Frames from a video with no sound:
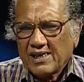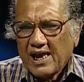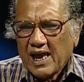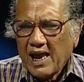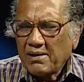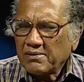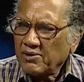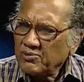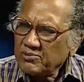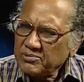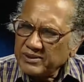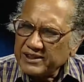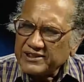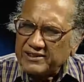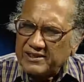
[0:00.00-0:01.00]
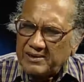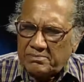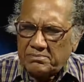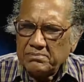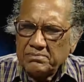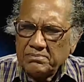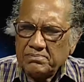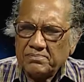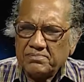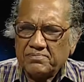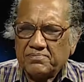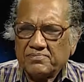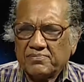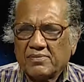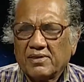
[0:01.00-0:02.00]
Along with them,
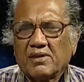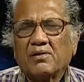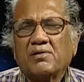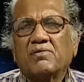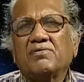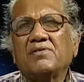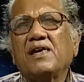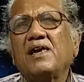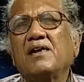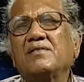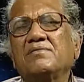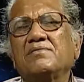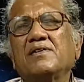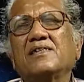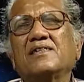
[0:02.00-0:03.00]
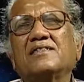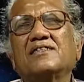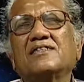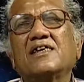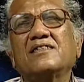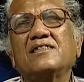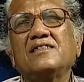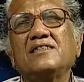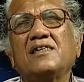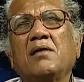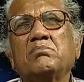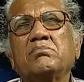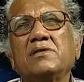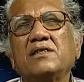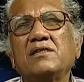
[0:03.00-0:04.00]
we have a certain
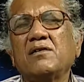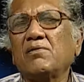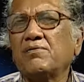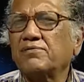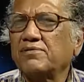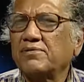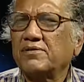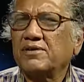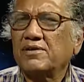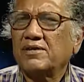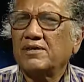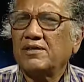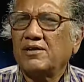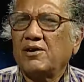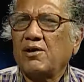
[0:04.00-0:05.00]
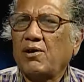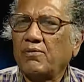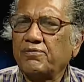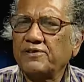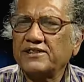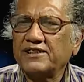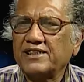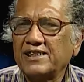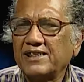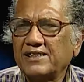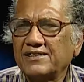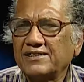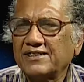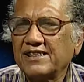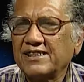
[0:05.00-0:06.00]
number of
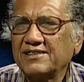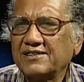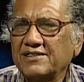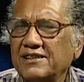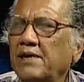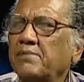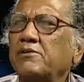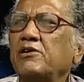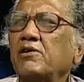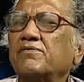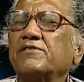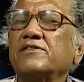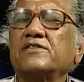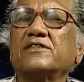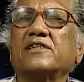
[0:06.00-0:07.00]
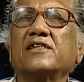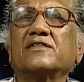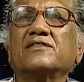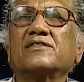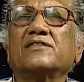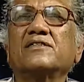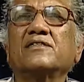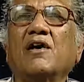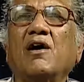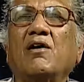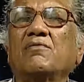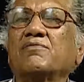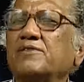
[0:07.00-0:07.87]
officials and demi-officials of